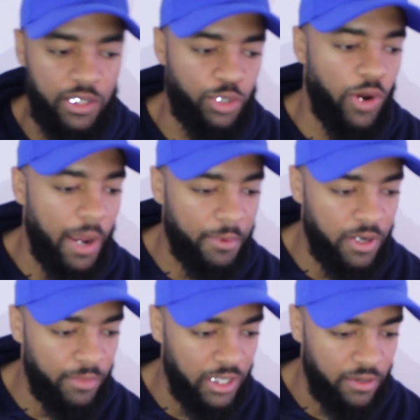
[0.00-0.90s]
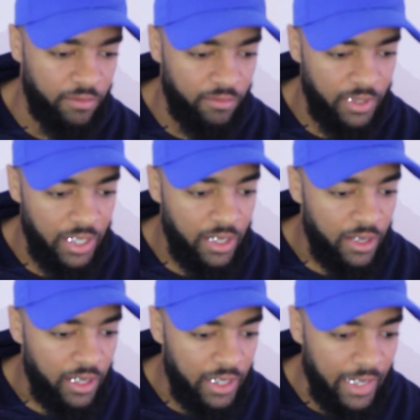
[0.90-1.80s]
Drop come in,
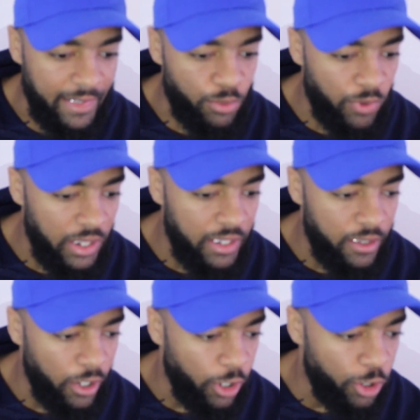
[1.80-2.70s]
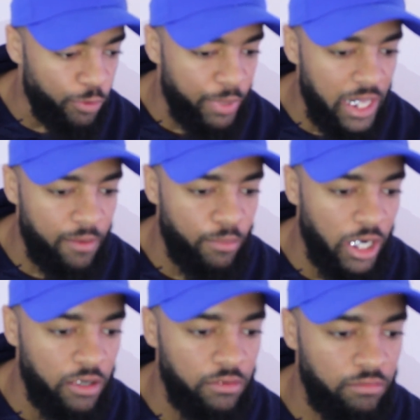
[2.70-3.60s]
and that's really the whole beat,
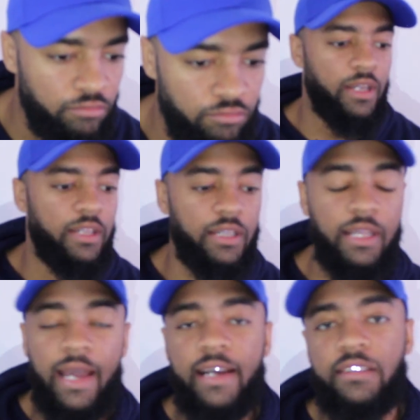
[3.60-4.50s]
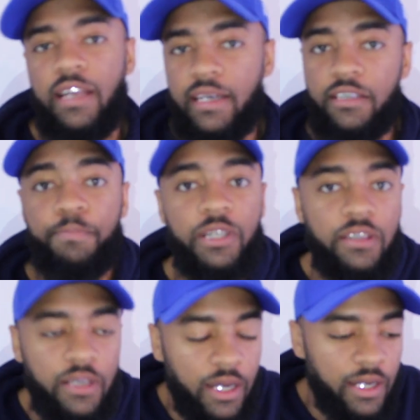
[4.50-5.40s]
bro. And then last, I just
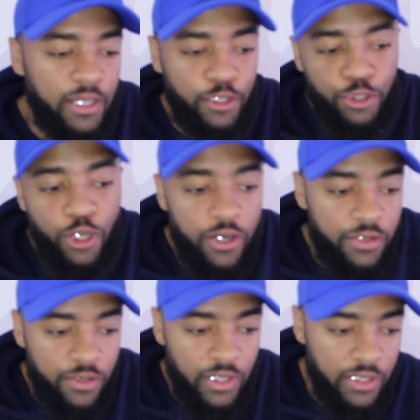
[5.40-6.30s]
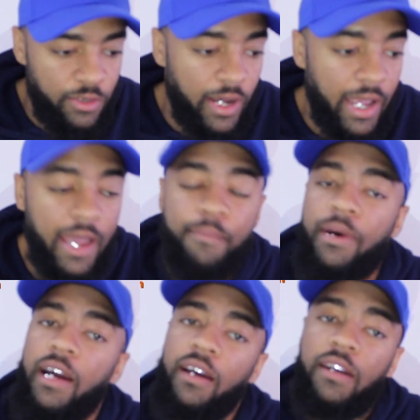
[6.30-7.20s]
put the sauce on it, so I add
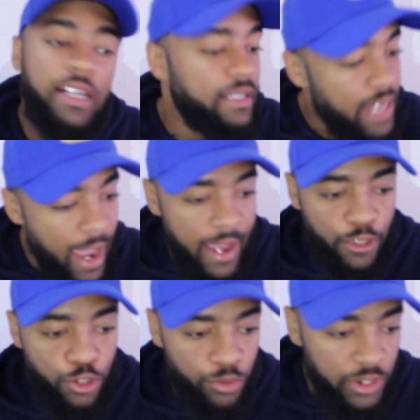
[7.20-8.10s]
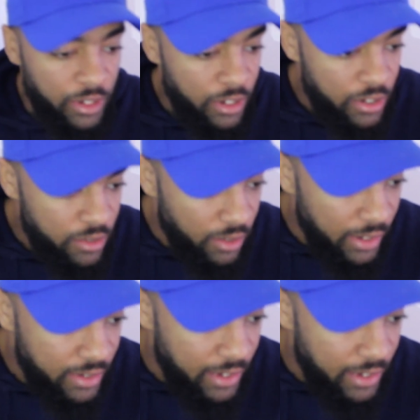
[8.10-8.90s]
my tag to it. So let's